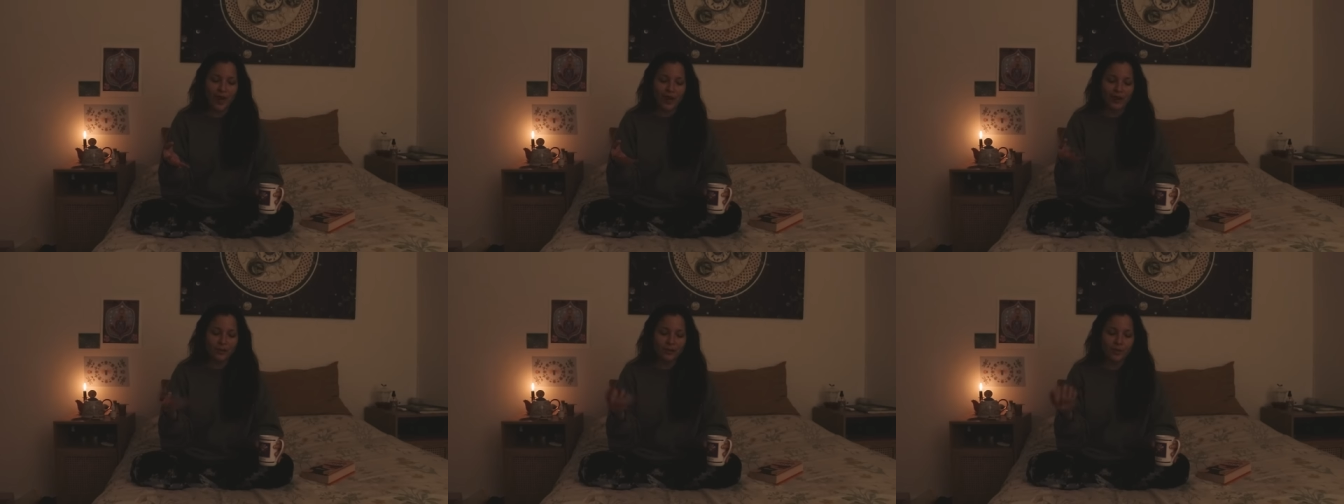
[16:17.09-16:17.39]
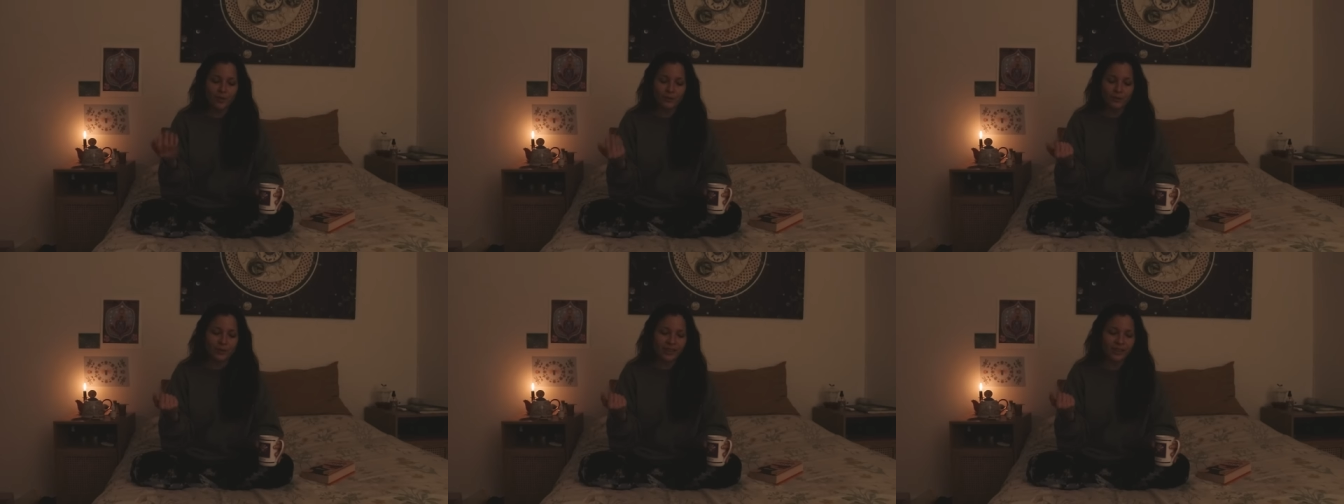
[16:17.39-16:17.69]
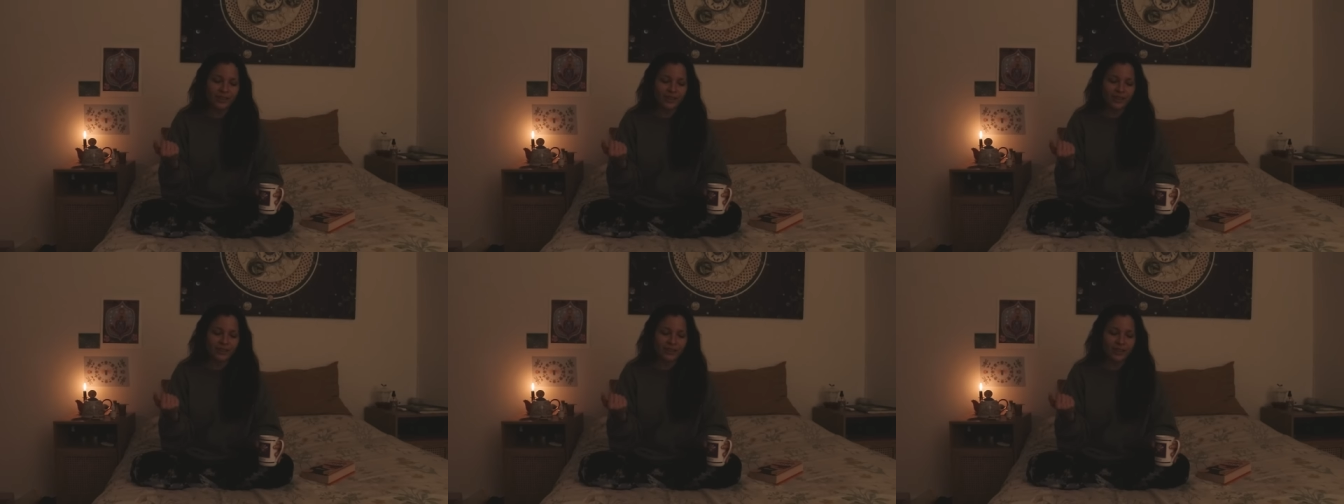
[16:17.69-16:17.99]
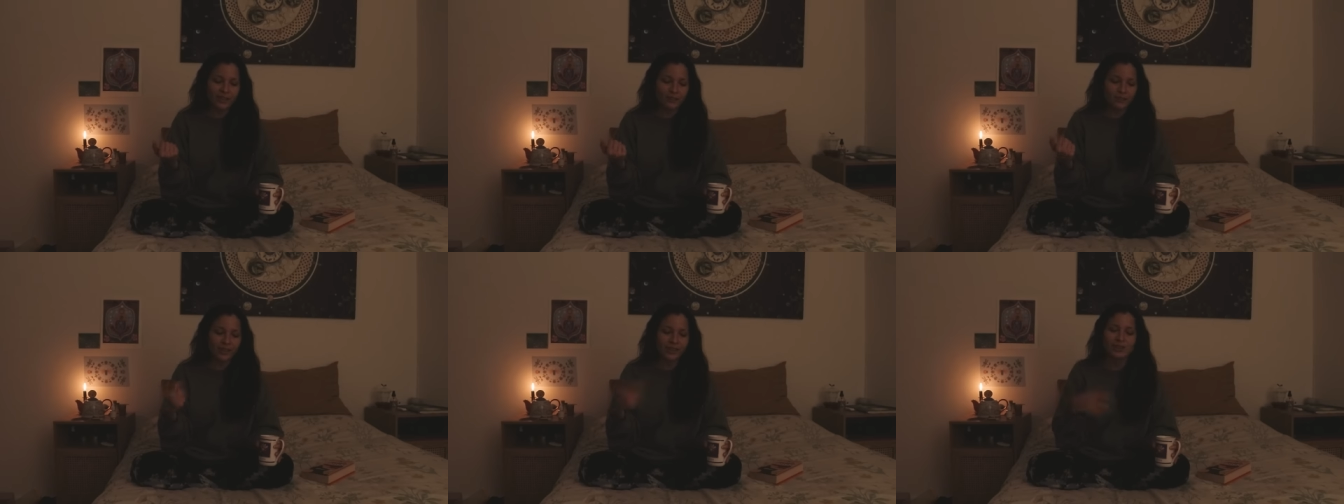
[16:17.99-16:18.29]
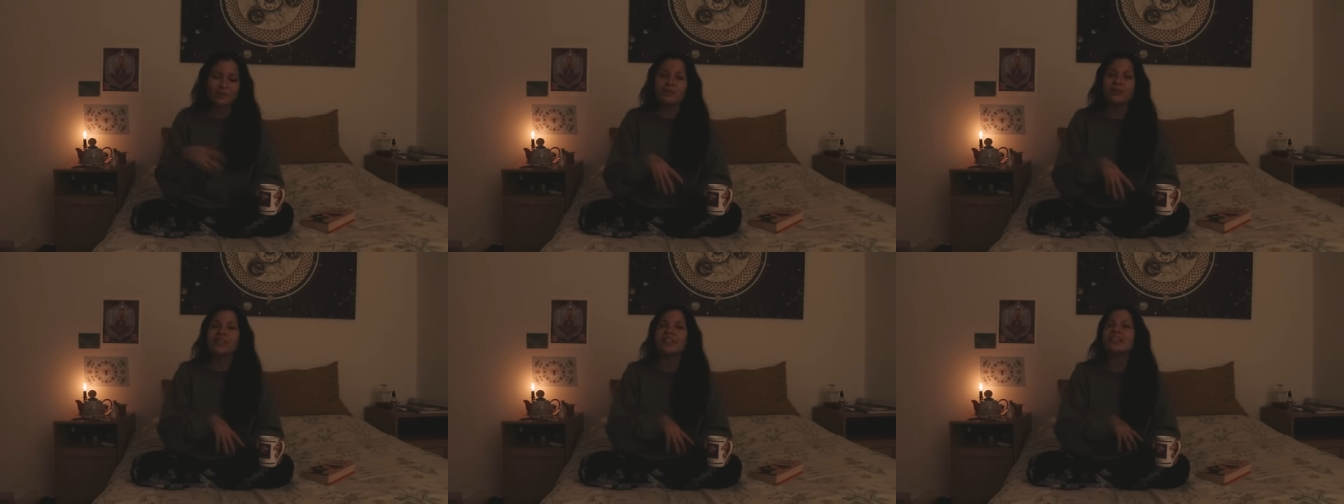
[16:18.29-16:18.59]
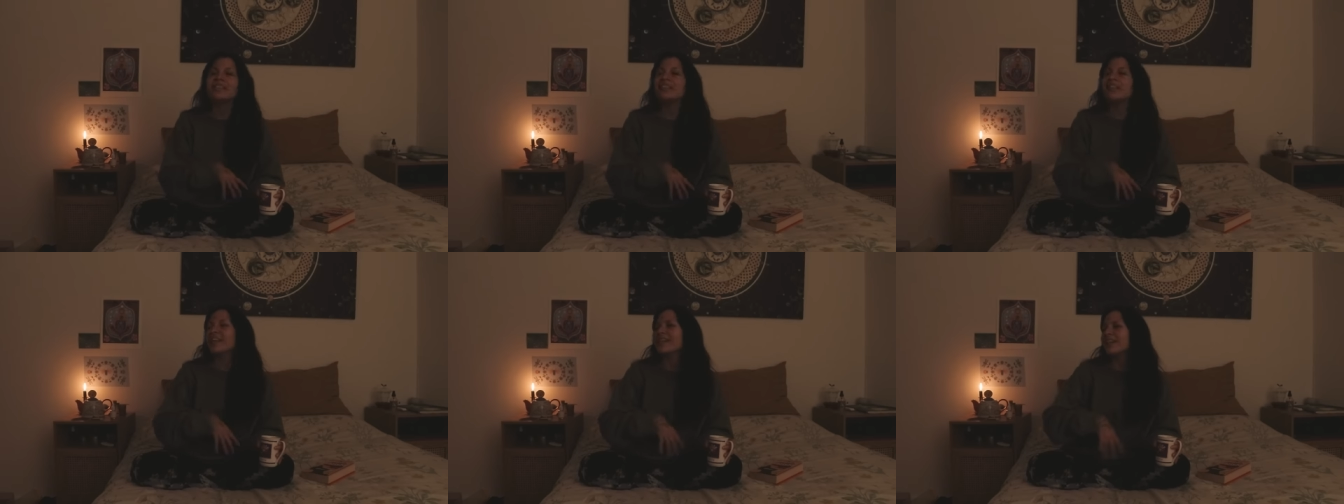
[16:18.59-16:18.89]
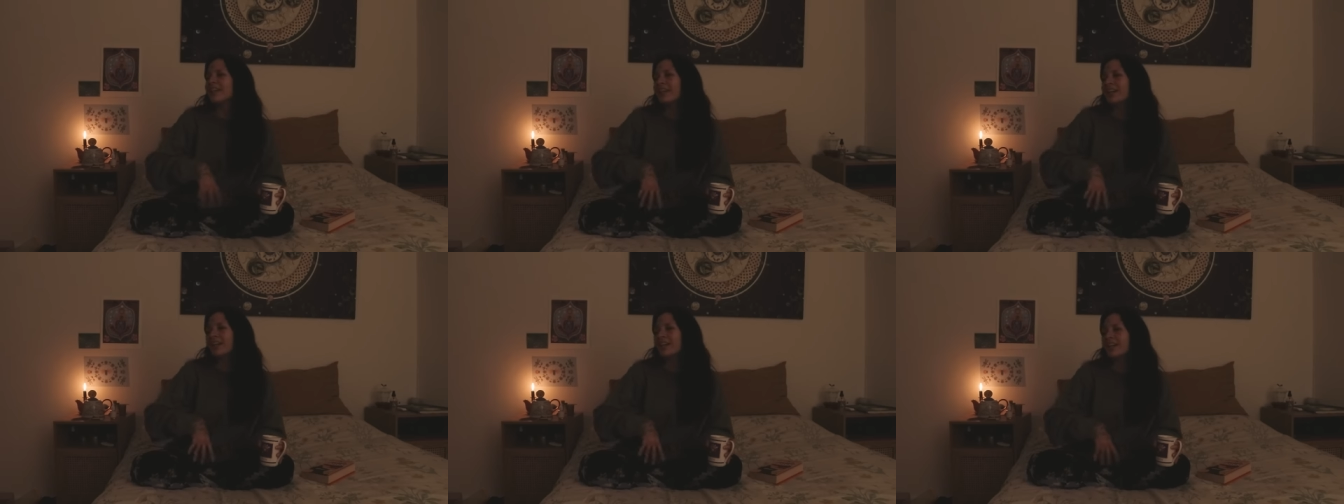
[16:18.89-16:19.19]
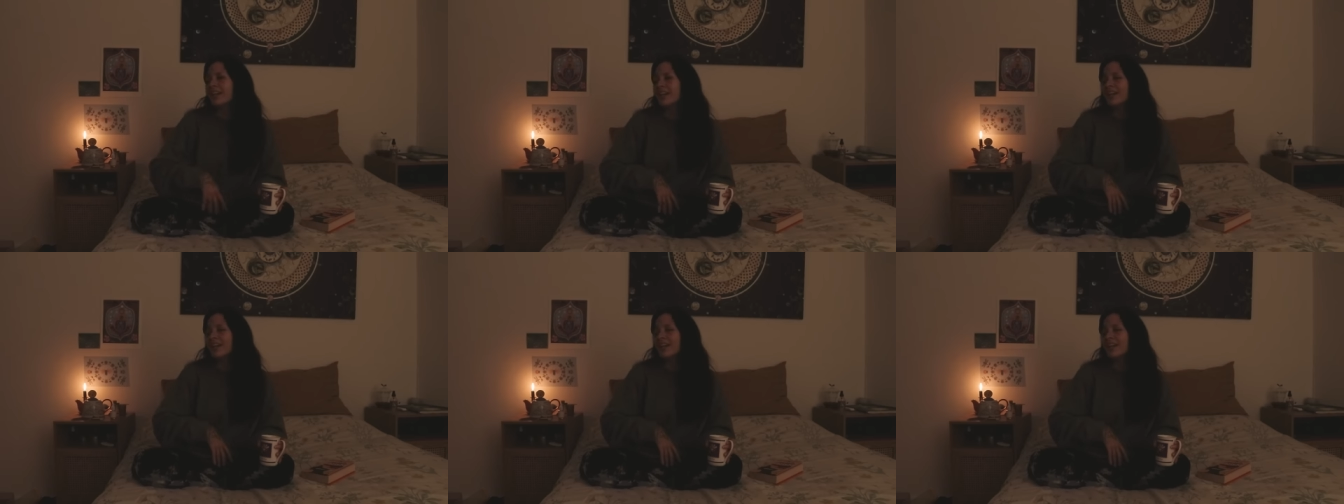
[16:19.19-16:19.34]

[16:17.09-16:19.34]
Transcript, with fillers: I hope it is that we don't need like